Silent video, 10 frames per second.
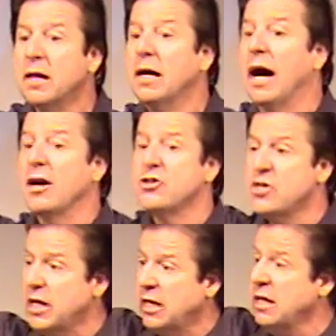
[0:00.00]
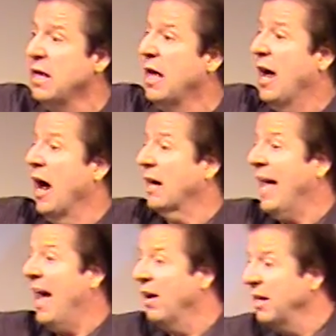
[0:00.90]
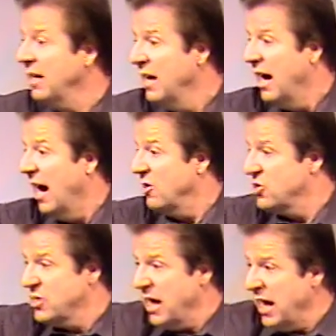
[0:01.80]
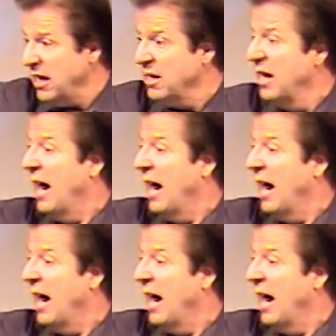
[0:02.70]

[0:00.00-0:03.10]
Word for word: our city, our county, our state,